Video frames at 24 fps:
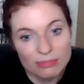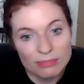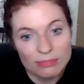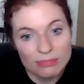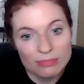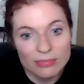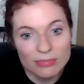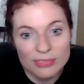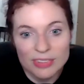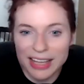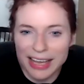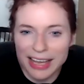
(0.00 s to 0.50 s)

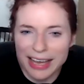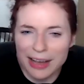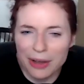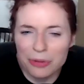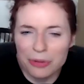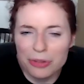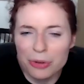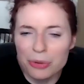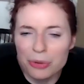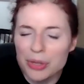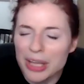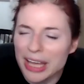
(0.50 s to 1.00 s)
Yeah,
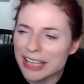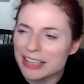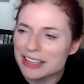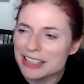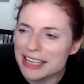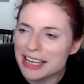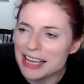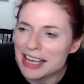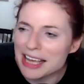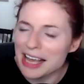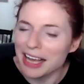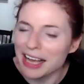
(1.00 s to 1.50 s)
although it's
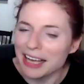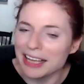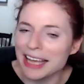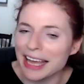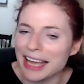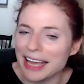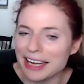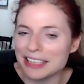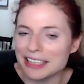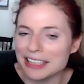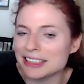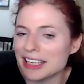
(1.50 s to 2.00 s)

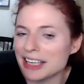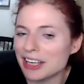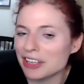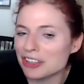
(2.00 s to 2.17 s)
like it's